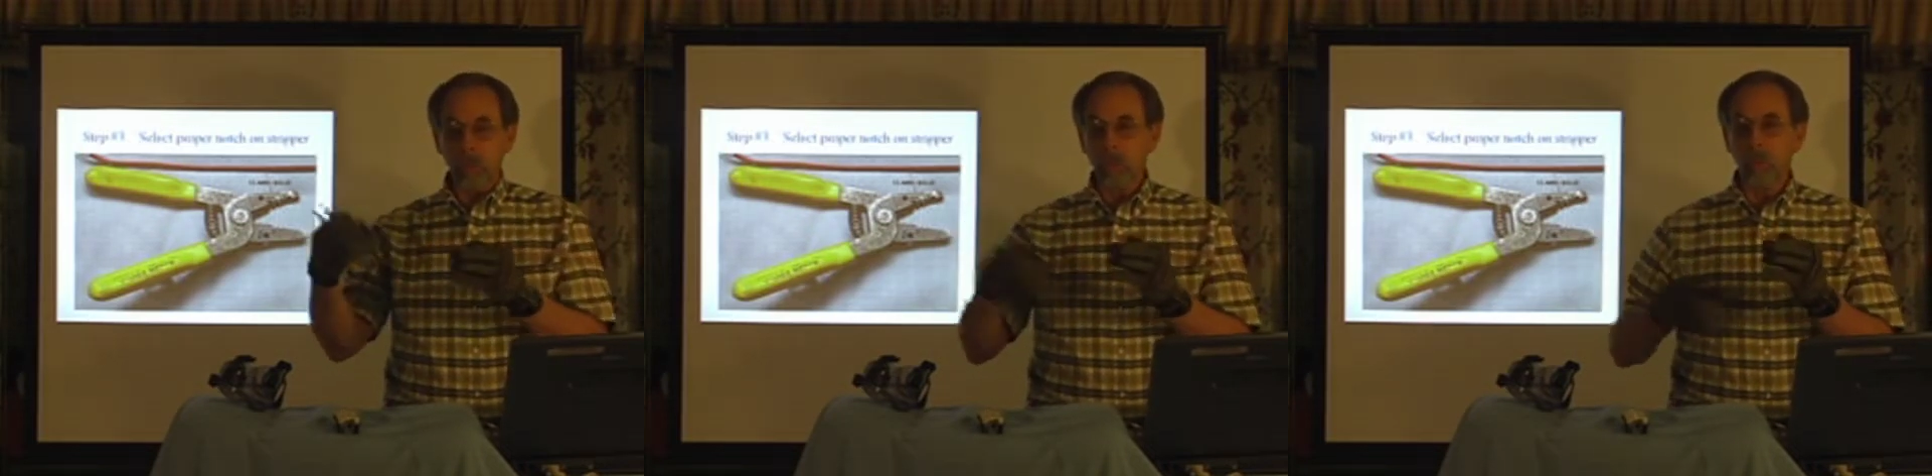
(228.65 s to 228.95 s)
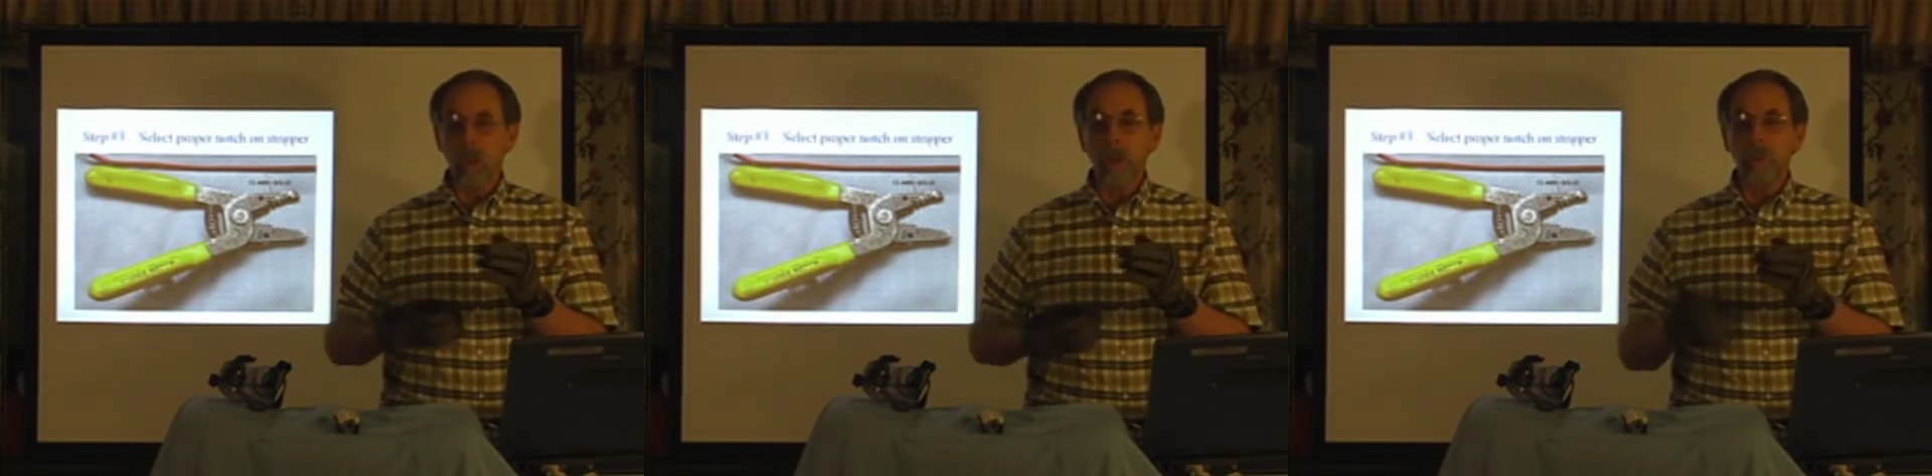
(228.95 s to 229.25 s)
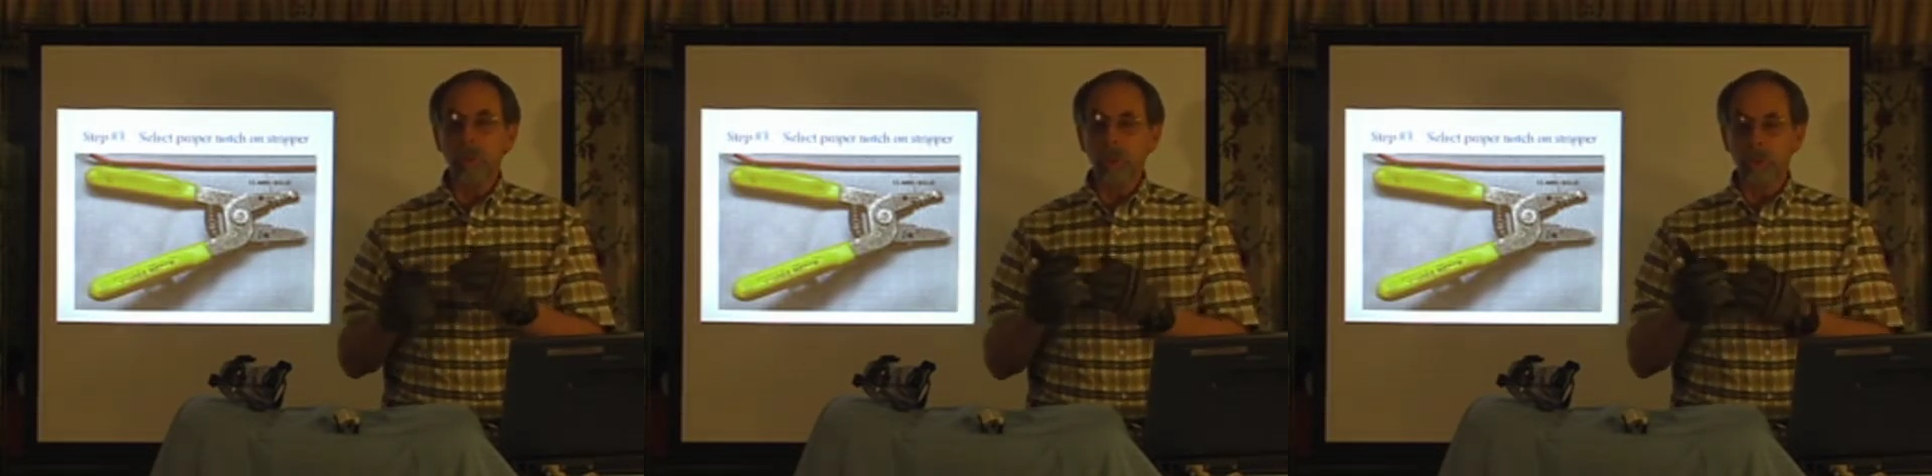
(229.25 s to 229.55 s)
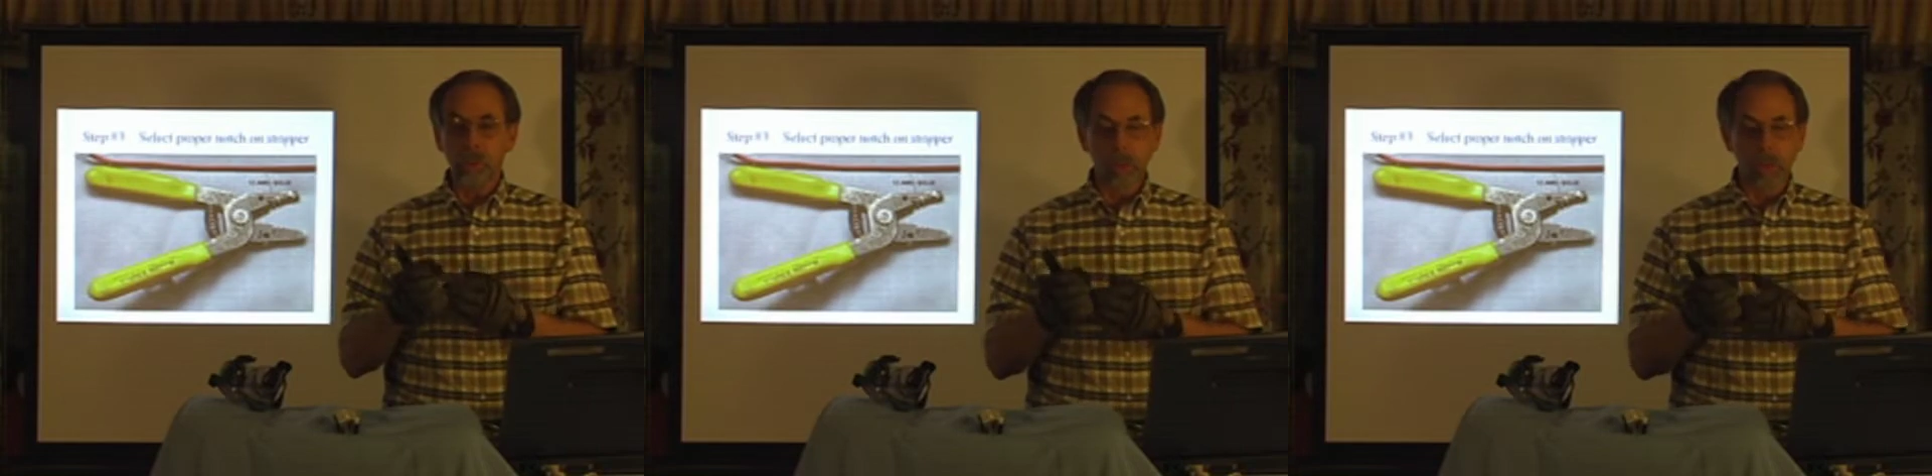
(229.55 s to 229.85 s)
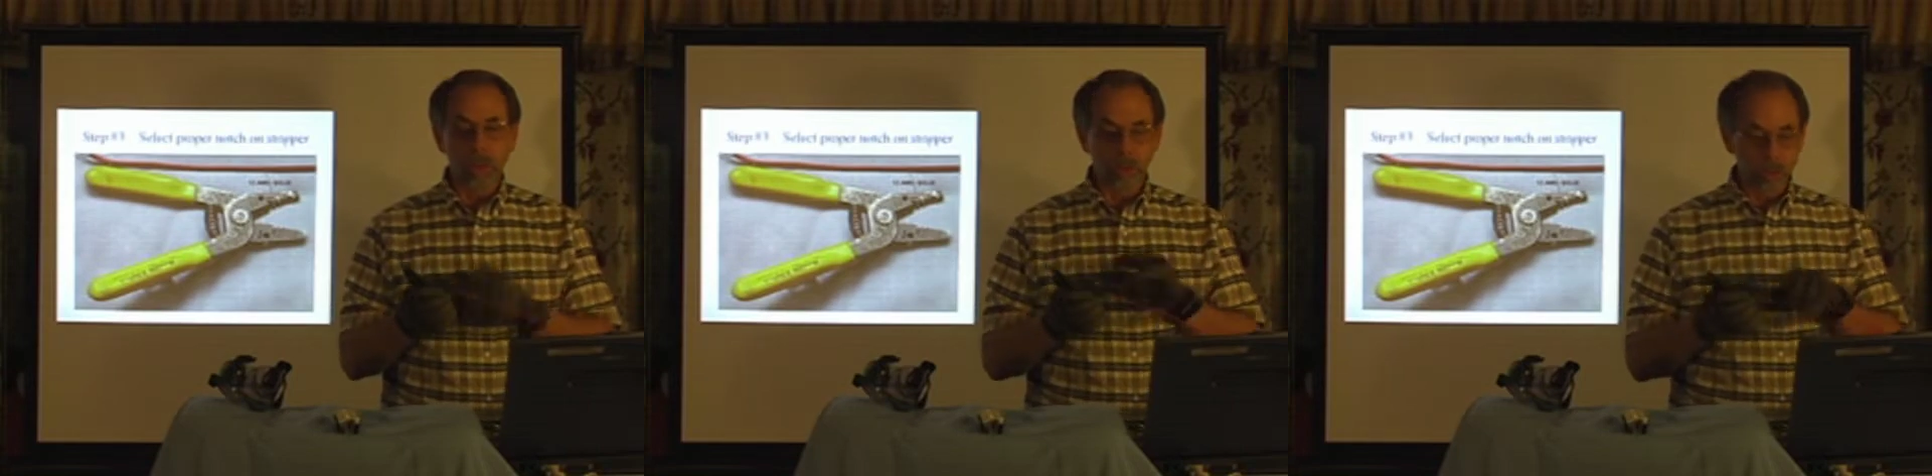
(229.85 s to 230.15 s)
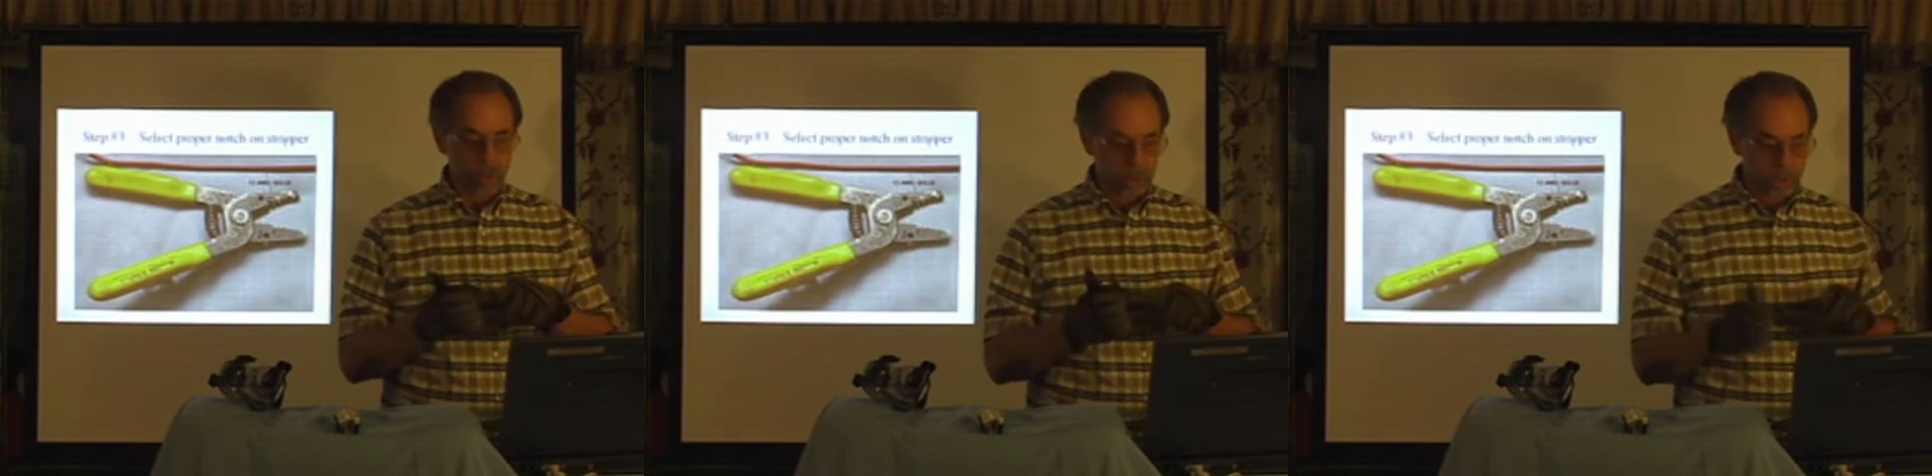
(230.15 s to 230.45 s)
So I will use those.